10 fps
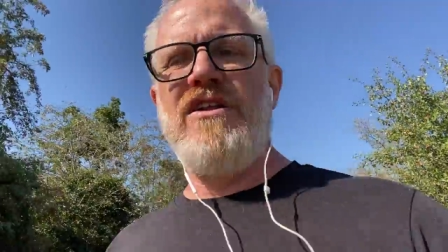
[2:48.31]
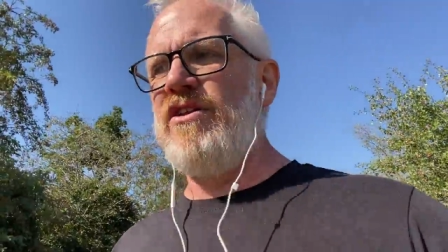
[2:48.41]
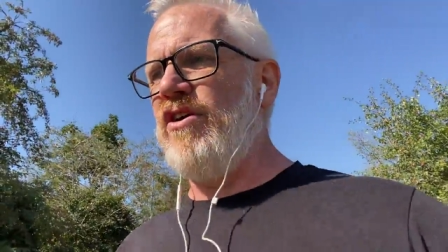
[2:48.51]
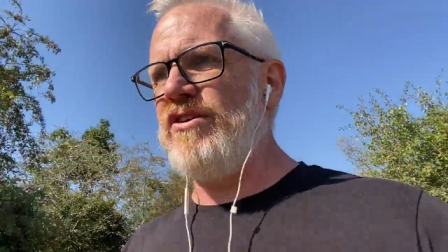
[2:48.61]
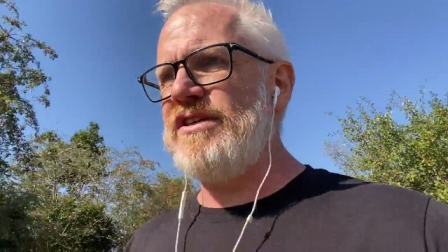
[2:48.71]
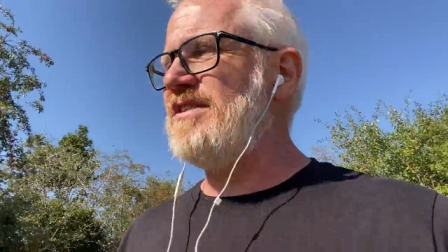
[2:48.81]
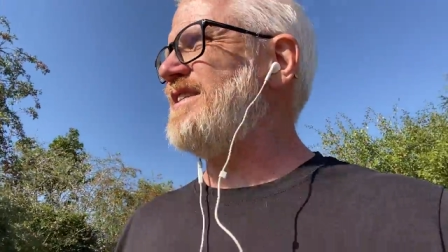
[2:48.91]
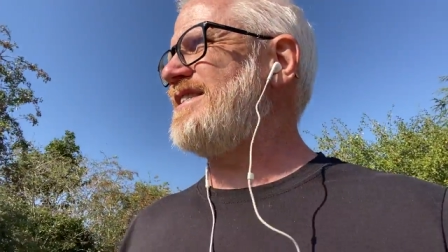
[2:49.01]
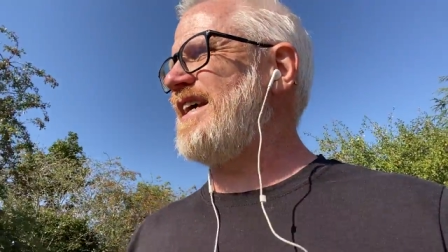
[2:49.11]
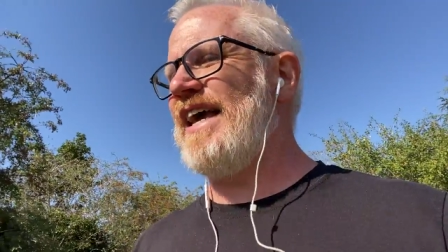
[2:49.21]
lot to
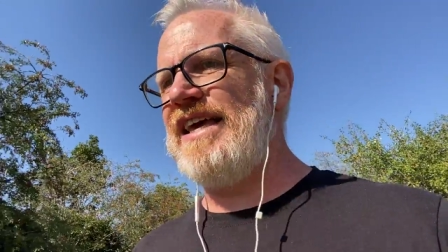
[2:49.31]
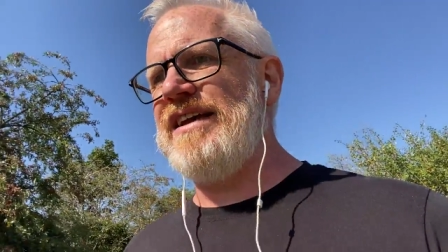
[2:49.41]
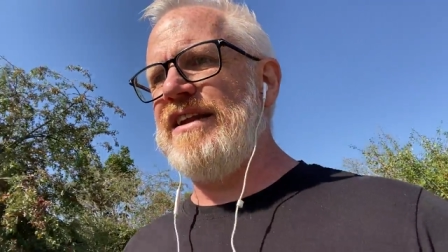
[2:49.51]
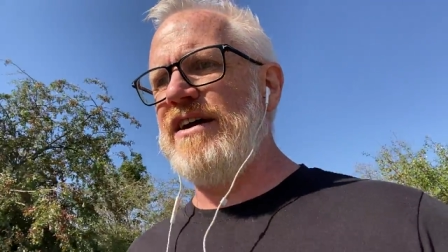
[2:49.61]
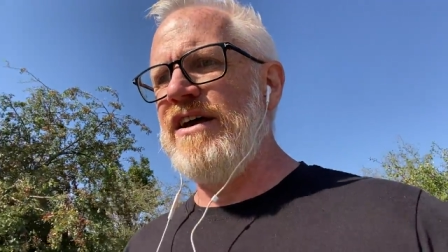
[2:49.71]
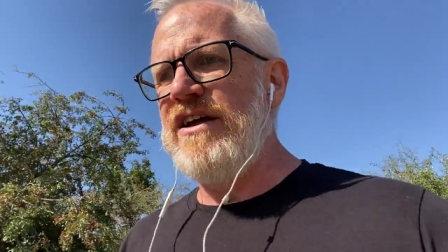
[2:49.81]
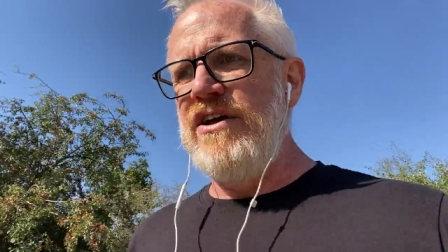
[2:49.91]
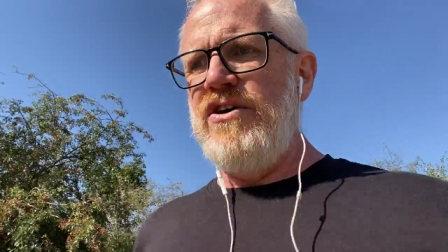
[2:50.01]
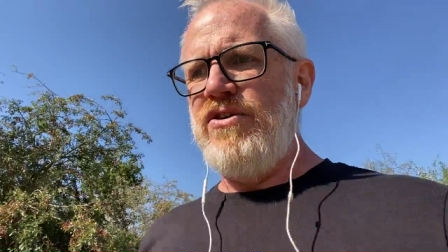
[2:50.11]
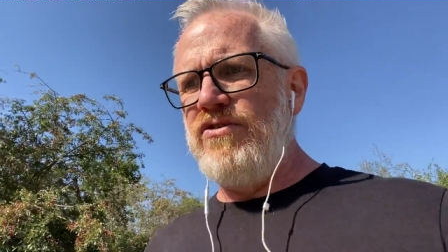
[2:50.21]
say and an
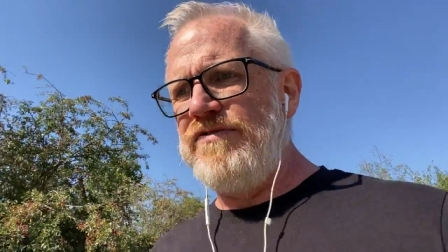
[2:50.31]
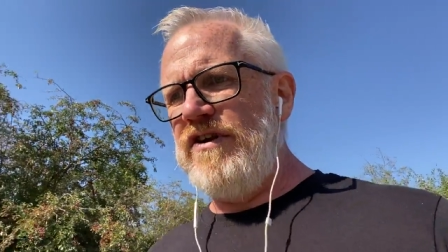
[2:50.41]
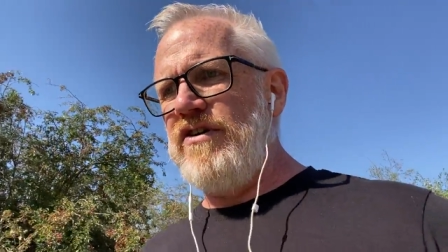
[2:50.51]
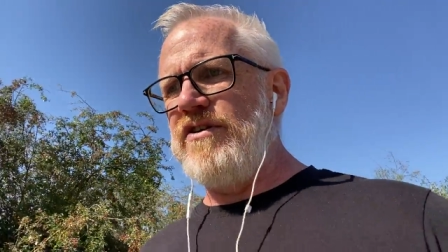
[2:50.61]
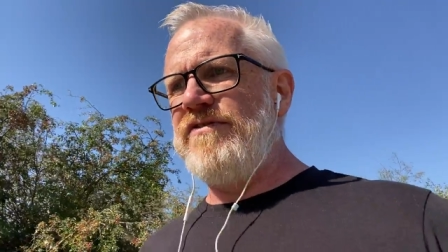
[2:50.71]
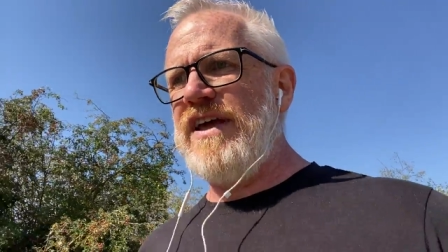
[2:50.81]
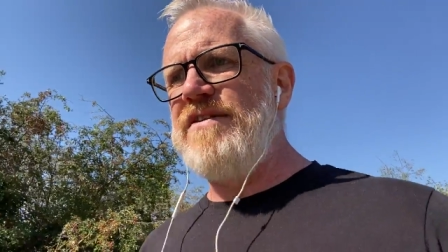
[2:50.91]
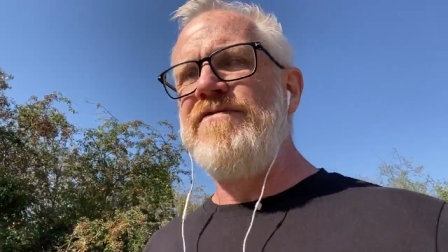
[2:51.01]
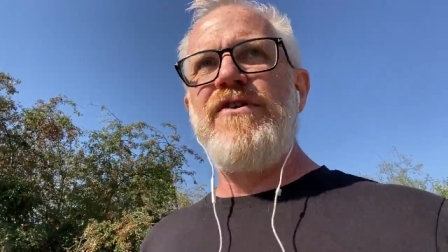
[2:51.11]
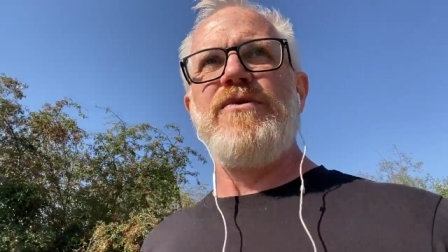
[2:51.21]
awful lot of
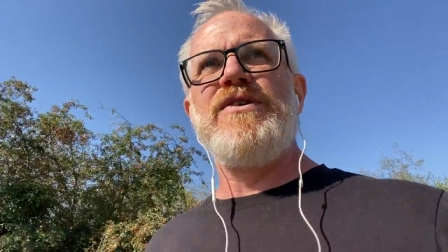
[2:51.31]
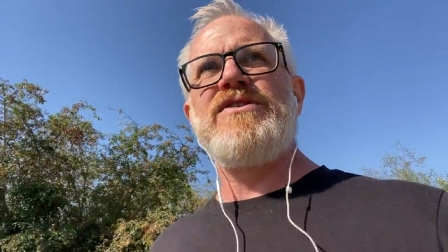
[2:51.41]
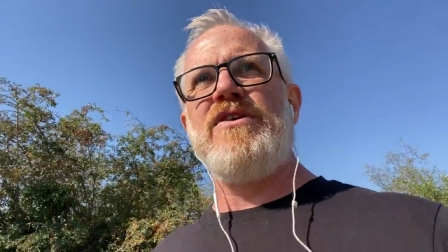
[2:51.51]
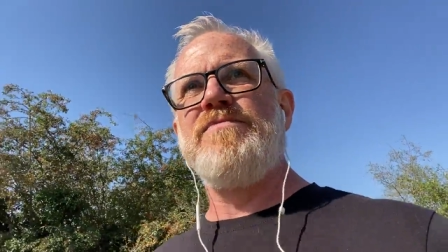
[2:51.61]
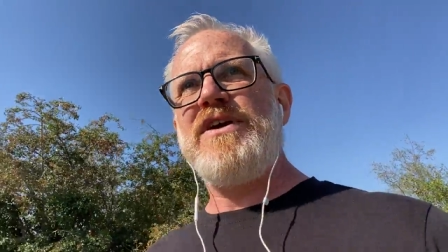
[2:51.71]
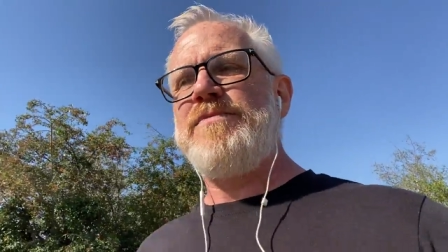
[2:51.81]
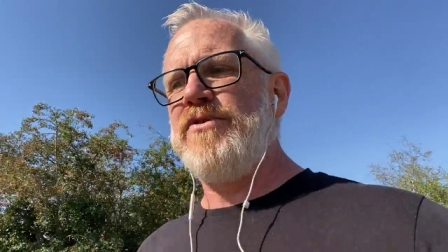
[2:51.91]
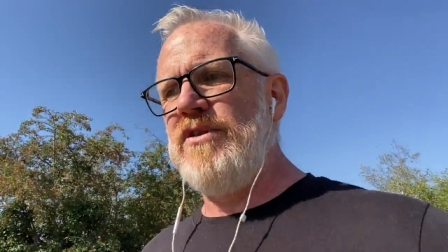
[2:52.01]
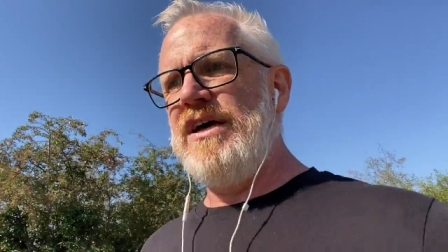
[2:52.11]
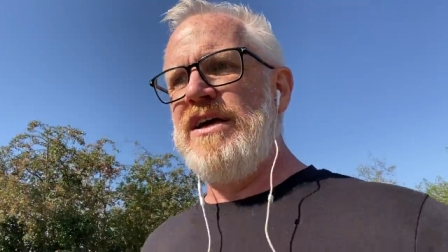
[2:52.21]
influence on
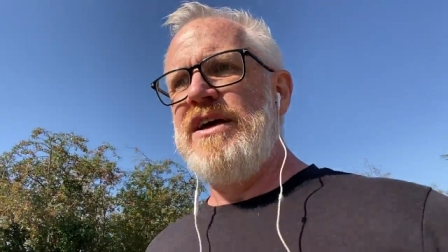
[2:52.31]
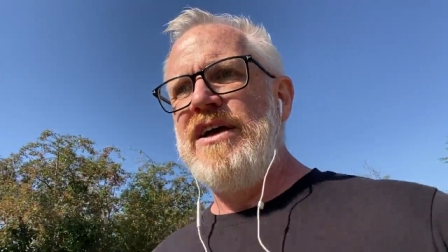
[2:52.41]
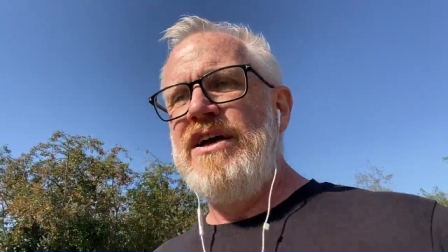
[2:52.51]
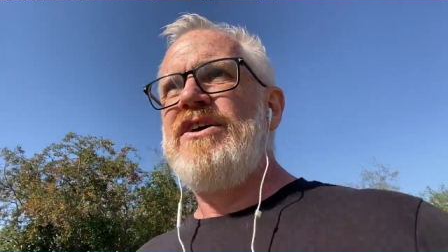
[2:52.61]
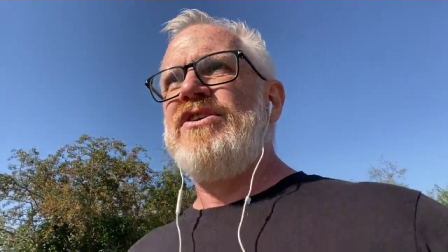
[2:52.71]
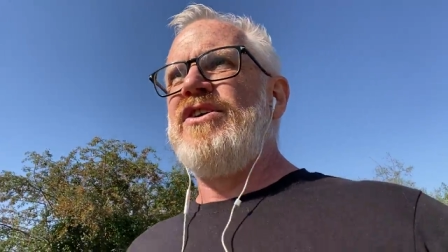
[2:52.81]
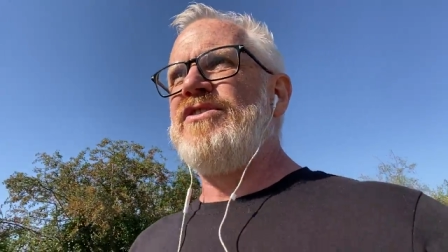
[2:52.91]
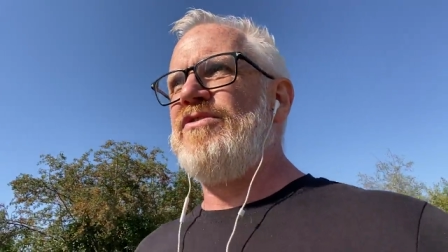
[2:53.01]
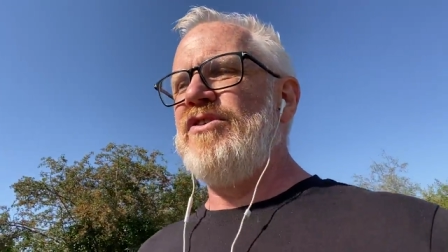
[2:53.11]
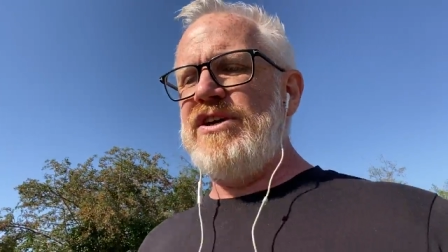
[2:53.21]
people you know,
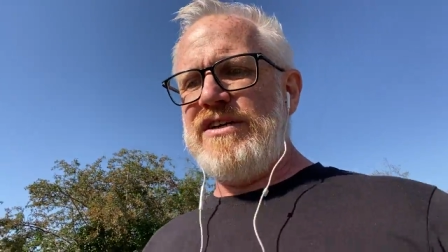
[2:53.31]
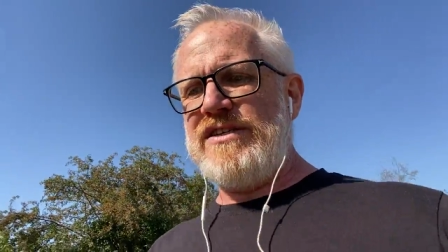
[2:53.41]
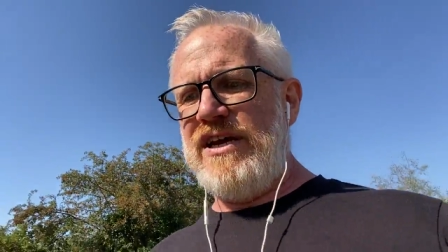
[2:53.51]
you look at